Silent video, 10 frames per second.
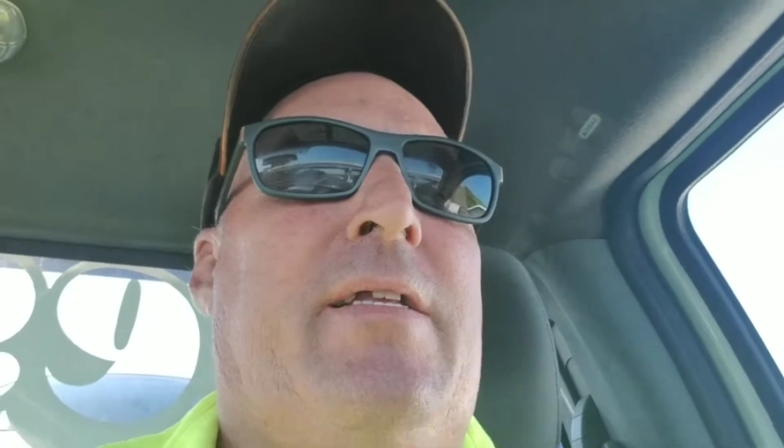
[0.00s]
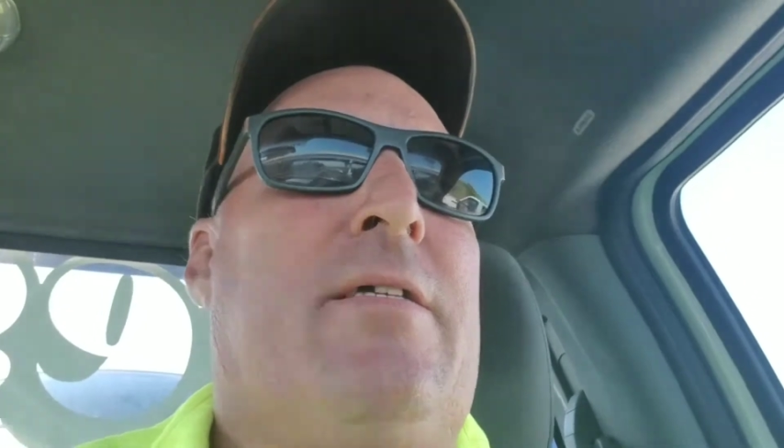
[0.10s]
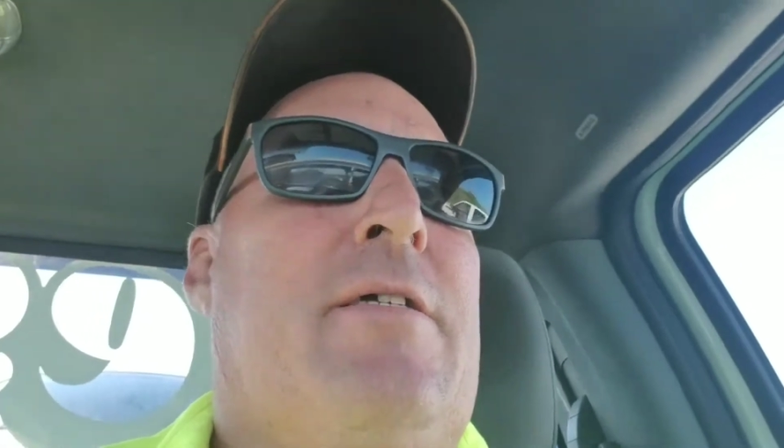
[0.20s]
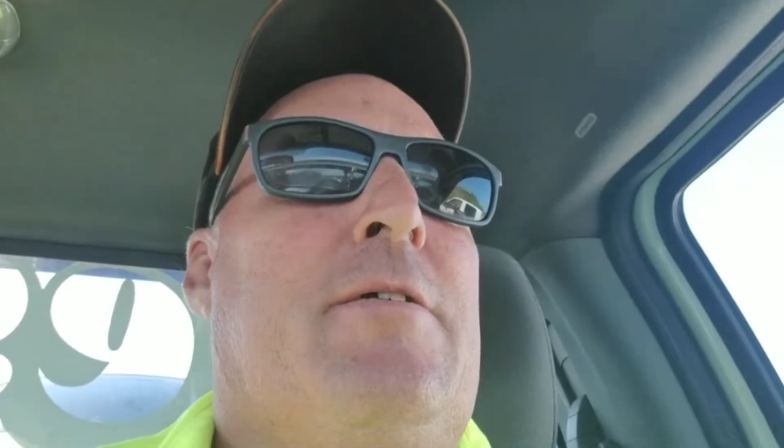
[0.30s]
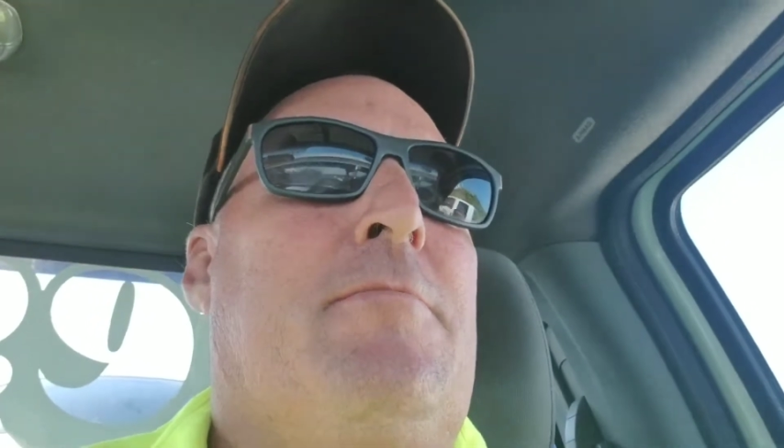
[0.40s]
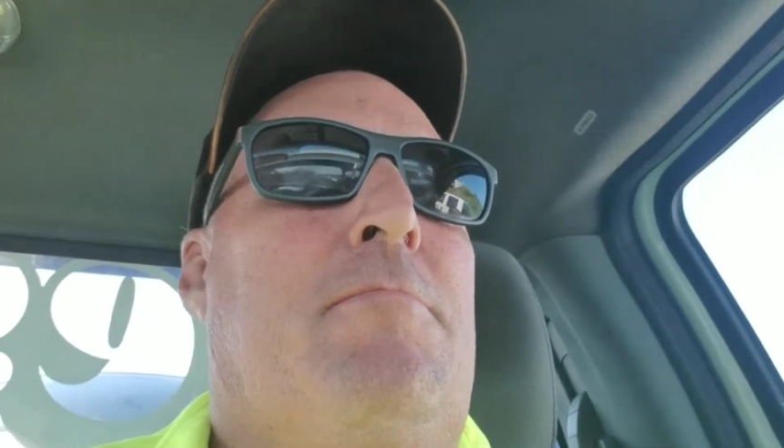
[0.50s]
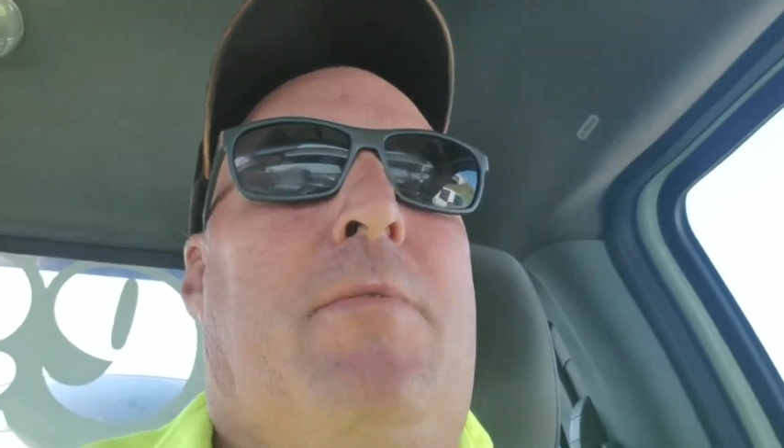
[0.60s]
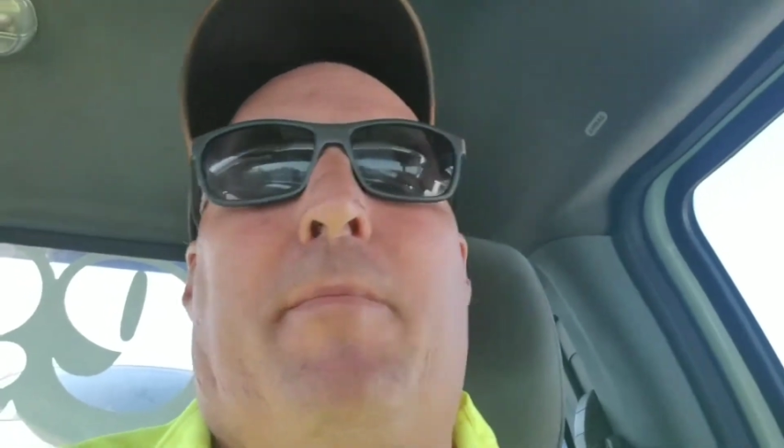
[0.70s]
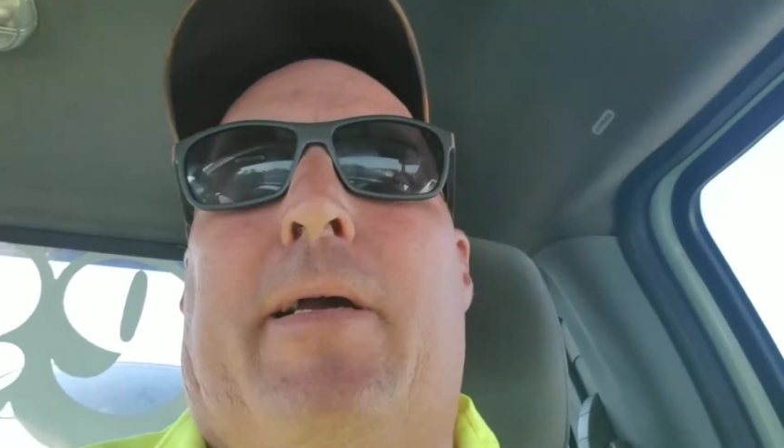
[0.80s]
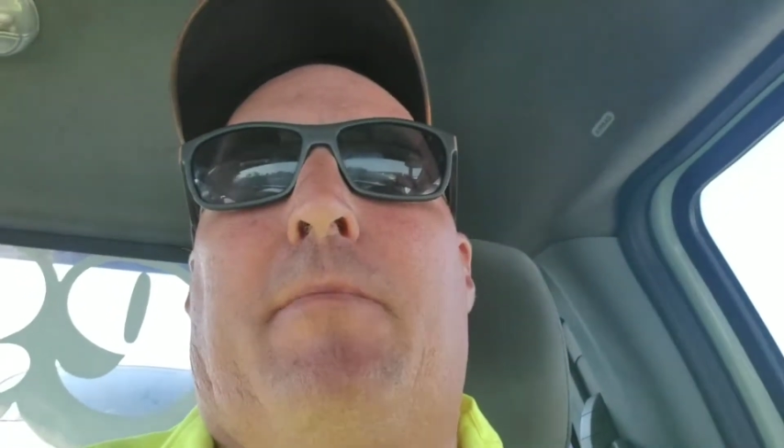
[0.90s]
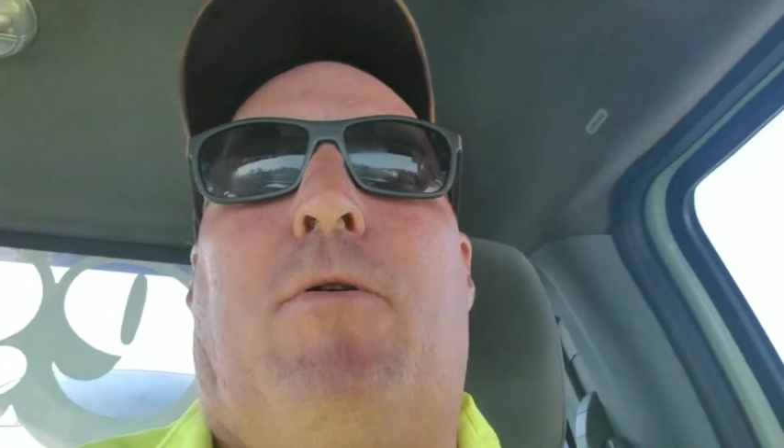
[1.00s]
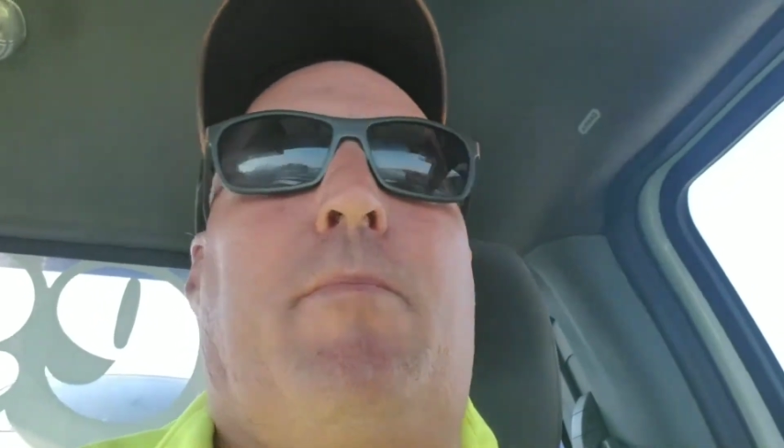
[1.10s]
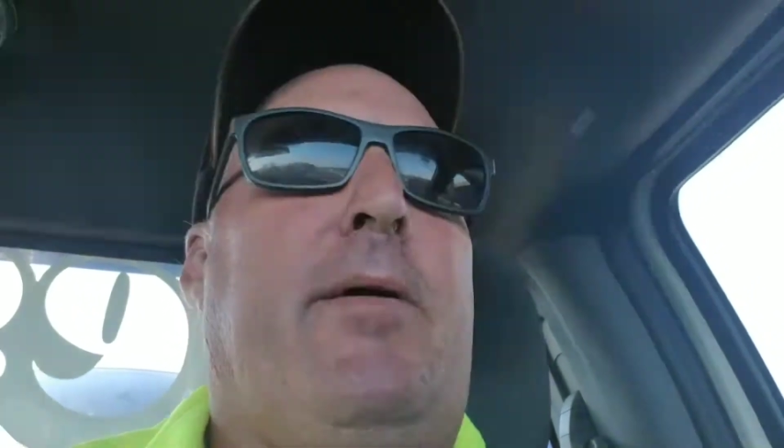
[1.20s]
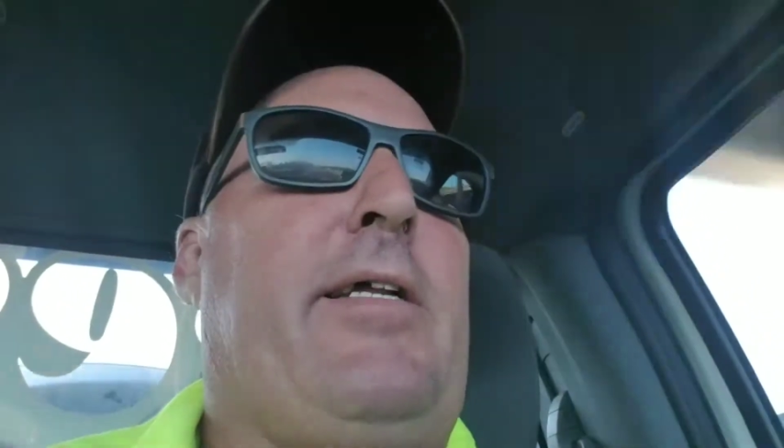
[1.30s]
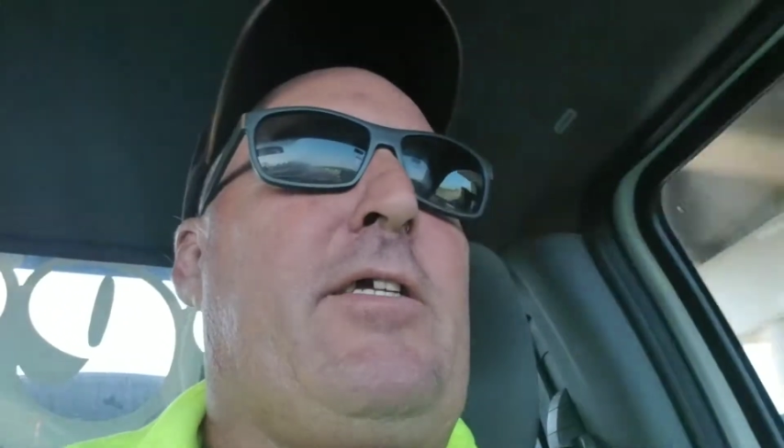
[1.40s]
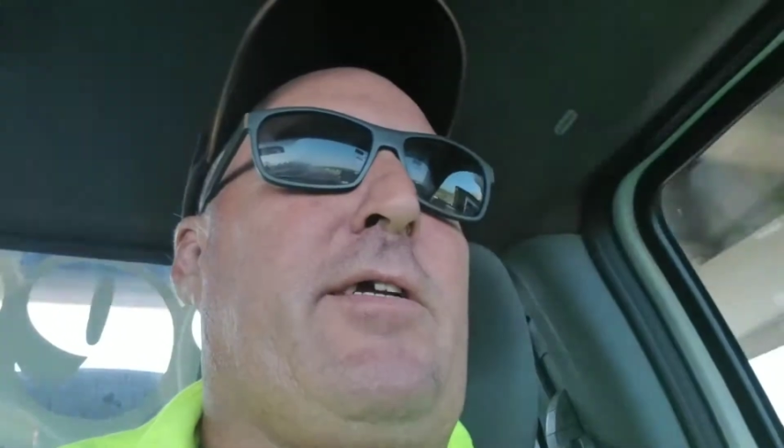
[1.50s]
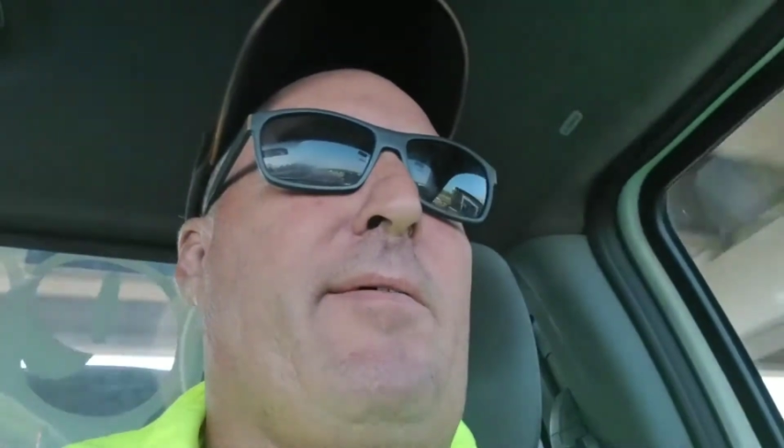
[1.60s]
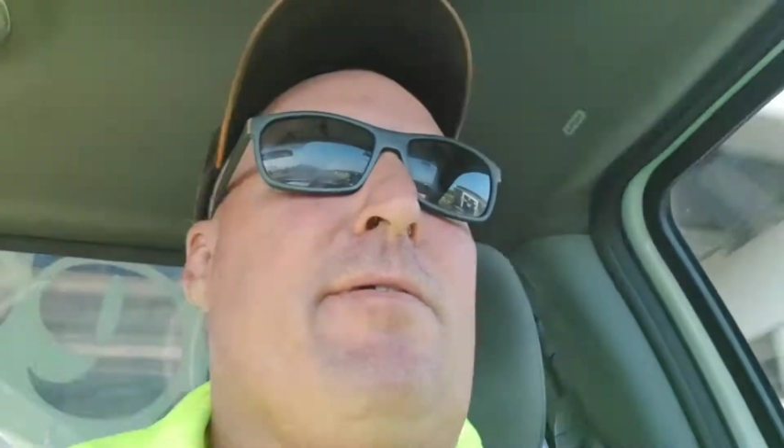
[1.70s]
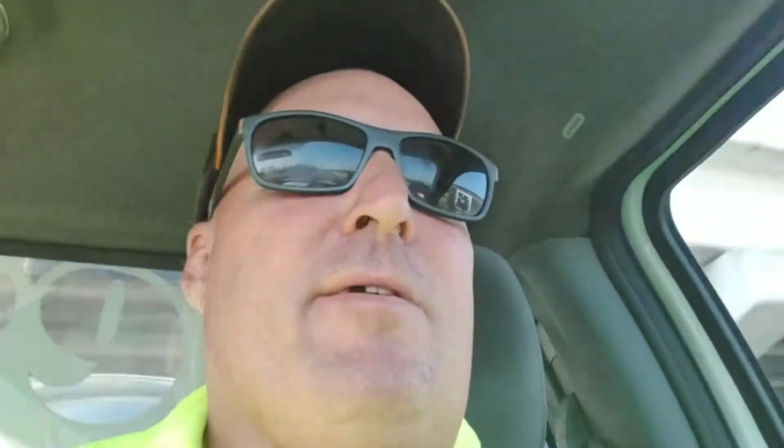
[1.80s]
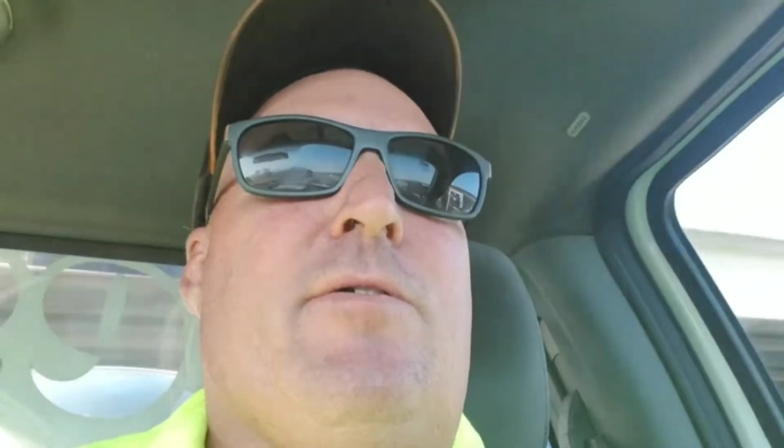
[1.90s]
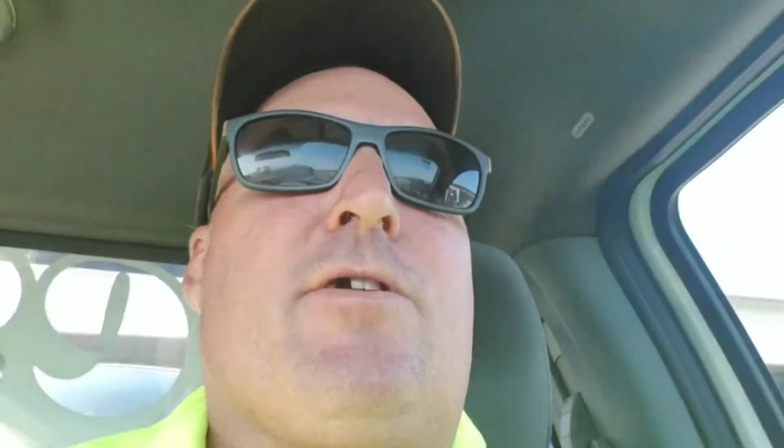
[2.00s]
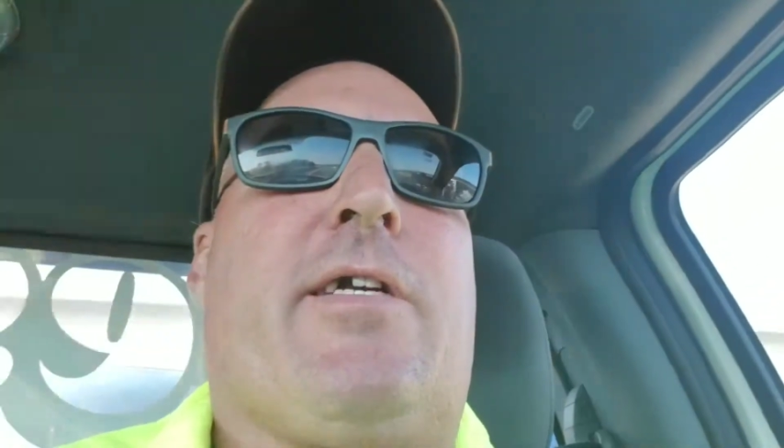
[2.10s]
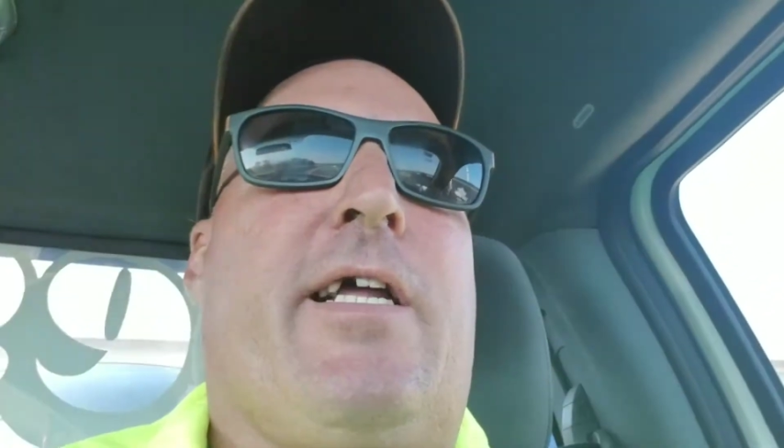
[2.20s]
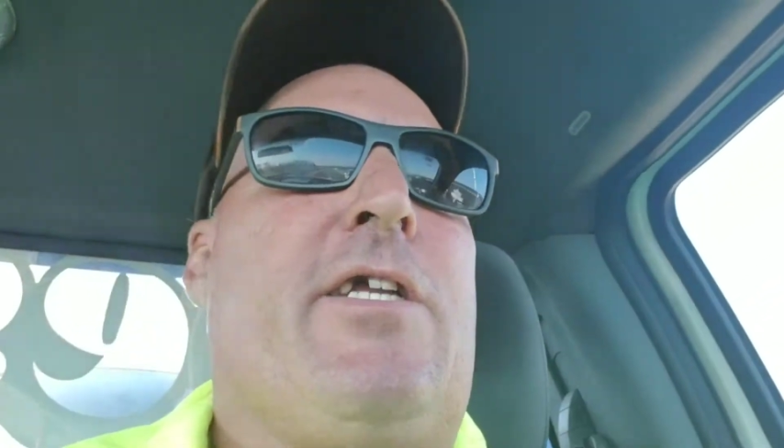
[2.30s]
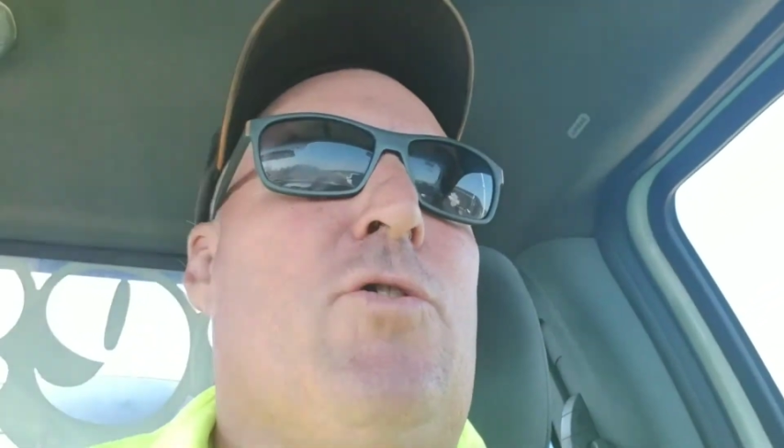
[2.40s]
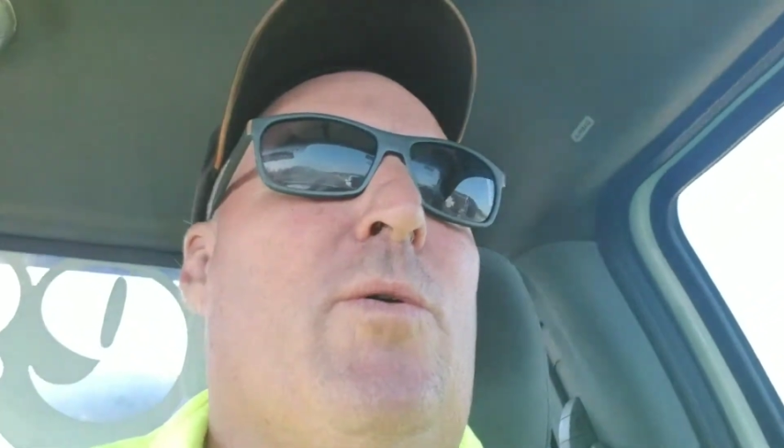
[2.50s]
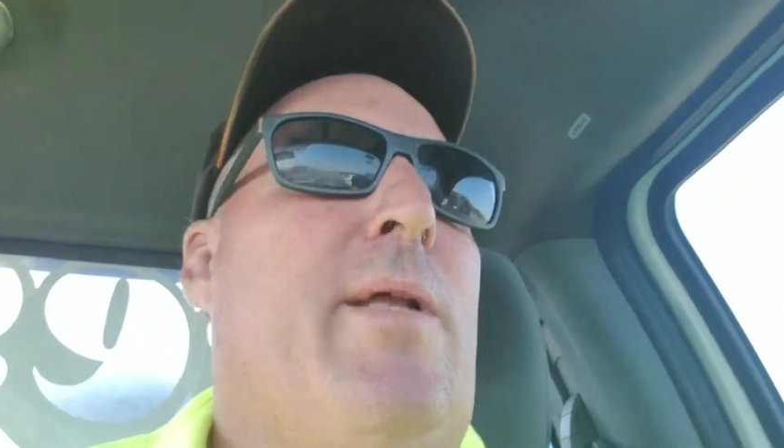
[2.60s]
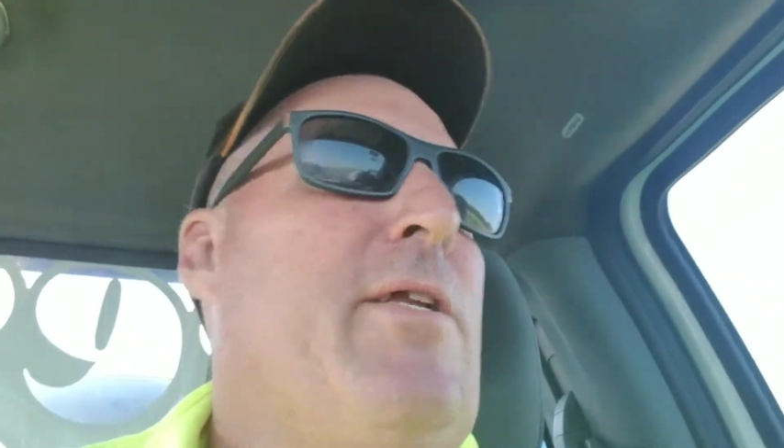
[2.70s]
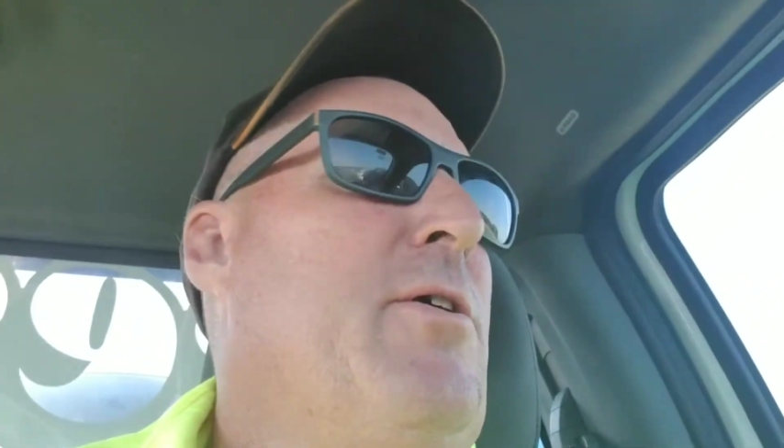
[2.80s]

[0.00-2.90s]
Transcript: I'm making more money driving a tow truck, and I enjoy what I'm